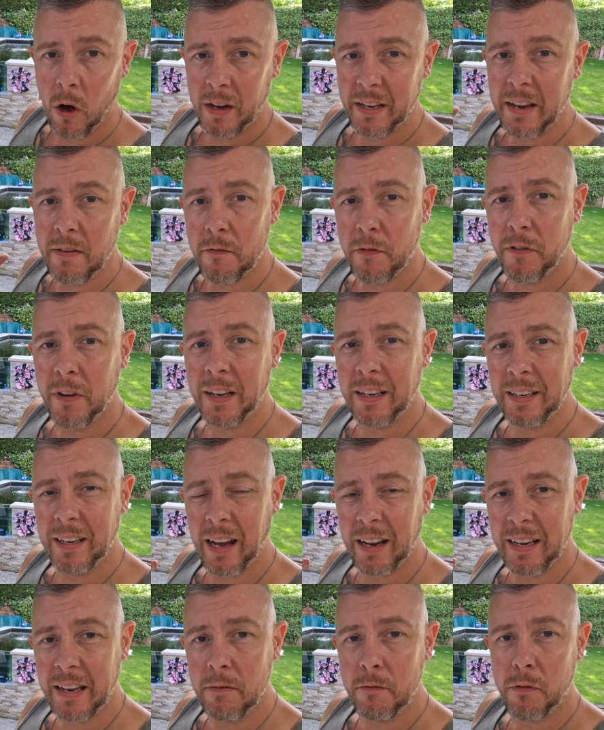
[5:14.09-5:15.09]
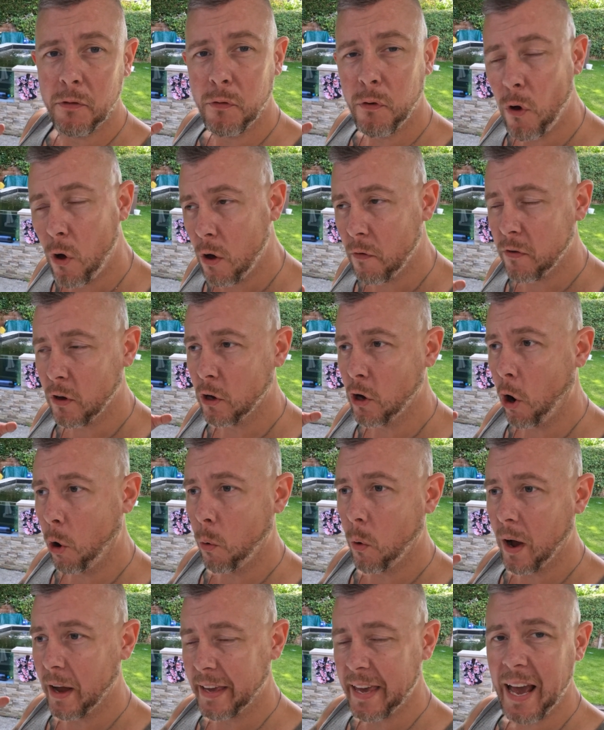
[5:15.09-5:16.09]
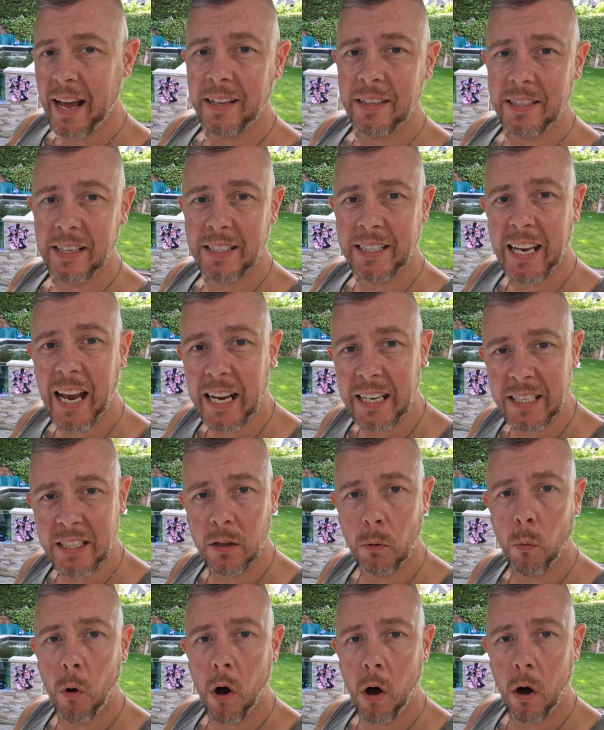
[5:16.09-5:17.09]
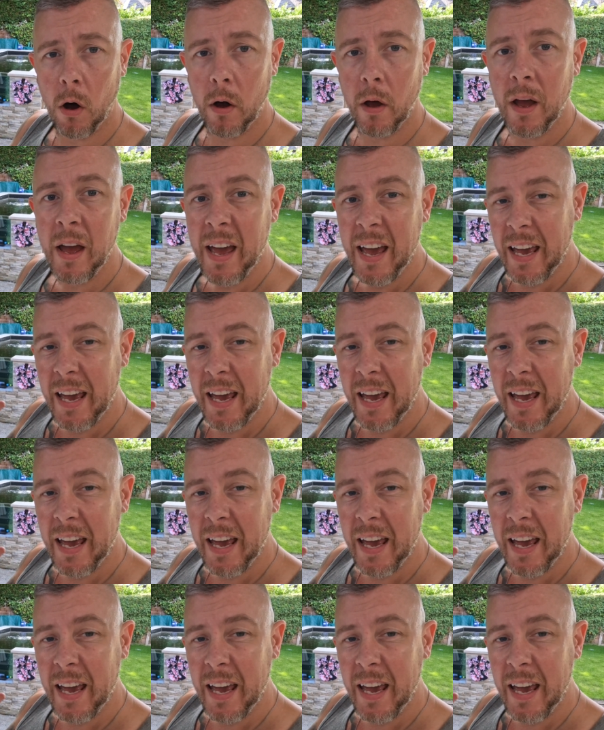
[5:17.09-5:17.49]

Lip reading: I didn't further go again to test the water.